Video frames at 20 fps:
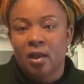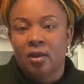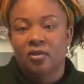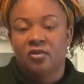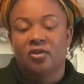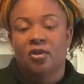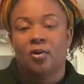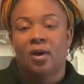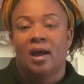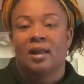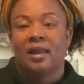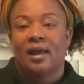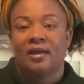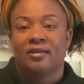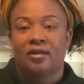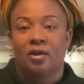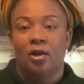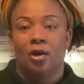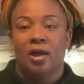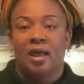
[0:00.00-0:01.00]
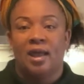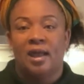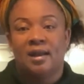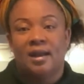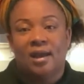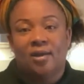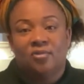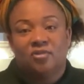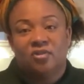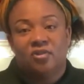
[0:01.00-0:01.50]
So I like to go head
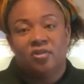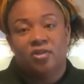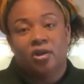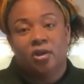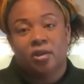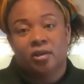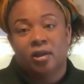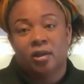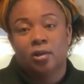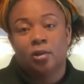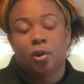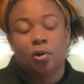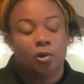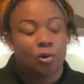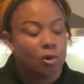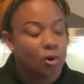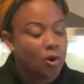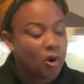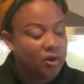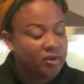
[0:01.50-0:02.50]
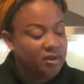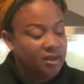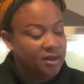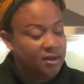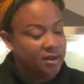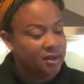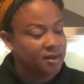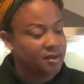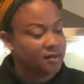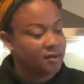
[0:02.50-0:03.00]
out to the local
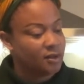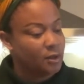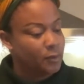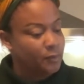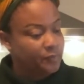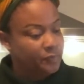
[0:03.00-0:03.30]
Cardenas.